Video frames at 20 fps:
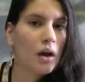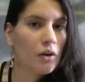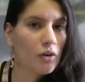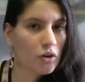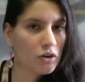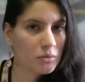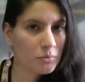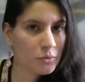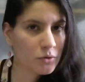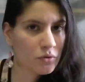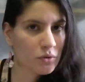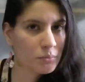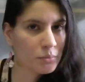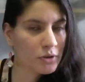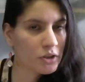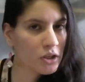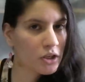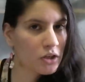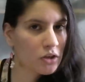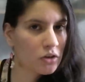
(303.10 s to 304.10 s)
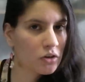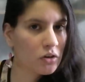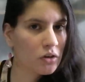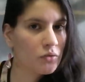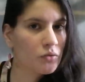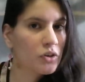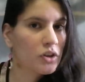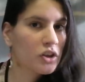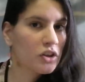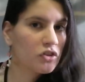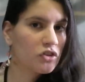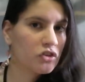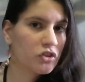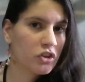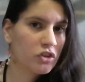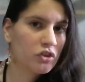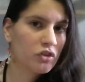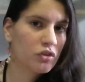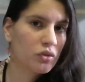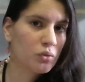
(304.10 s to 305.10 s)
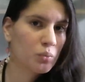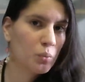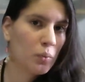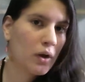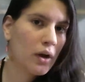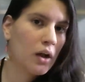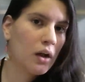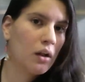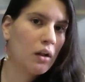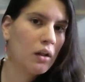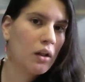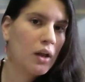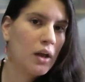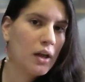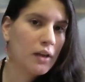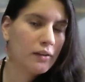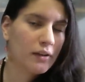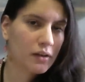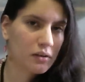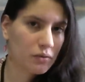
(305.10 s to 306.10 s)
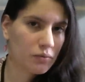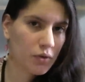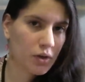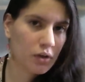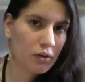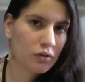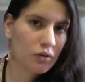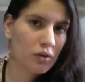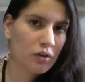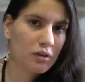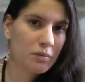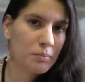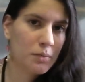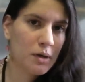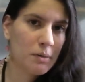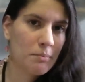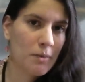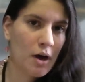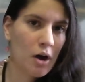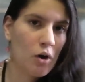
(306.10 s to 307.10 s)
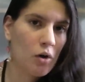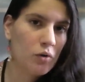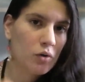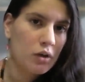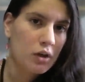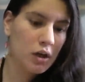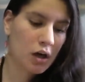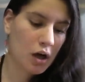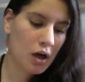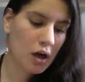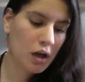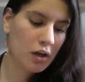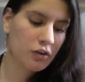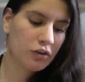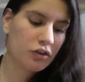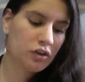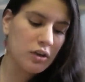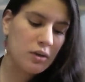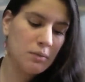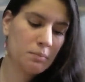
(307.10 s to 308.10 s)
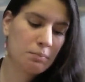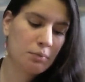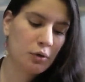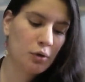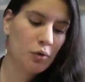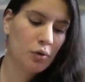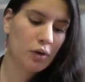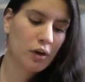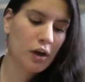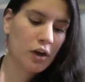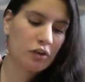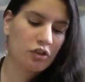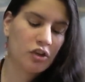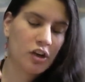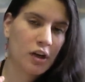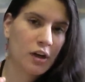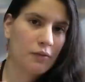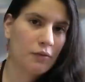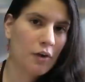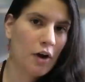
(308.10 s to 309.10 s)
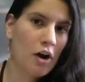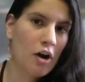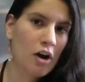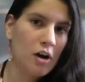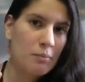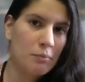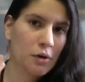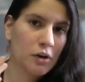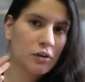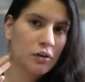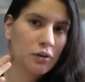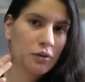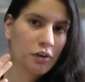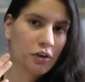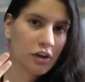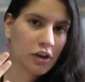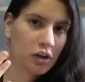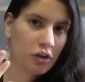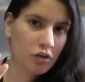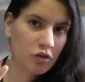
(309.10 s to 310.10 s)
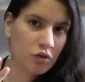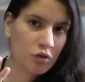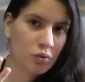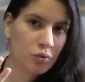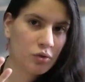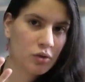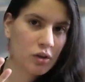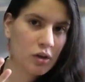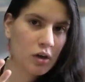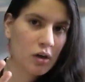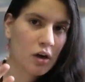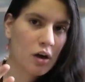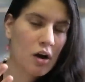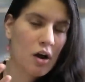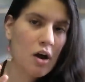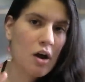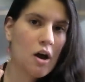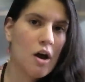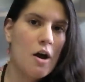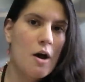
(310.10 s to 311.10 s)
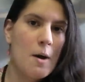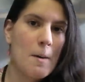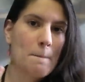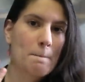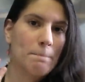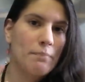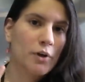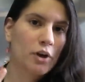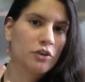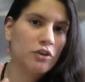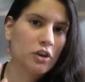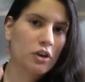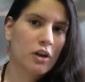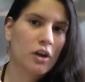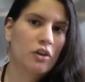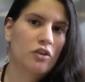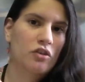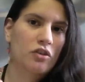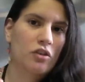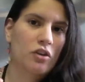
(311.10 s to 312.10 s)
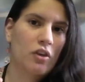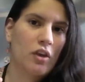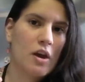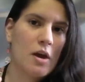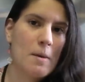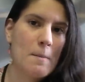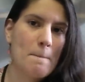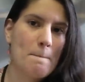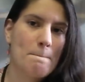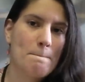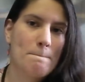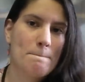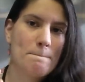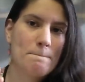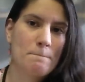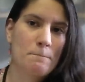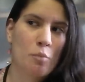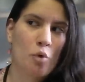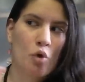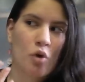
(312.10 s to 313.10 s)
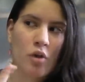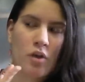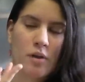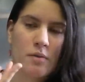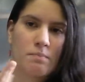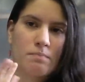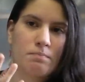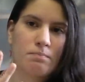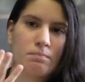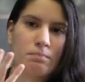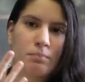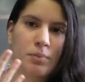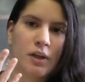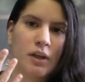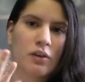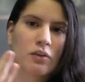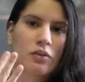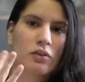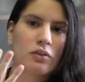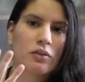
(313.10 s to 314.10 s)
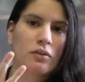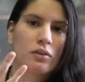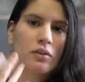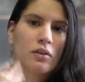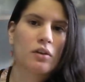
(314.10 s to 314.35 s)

I'm going to be doing political and religious issues as well. Next video is going to be about Gandhi, Buddha, Che Guevara, and Martin Luther King Jr. There's a connection to them more than penis.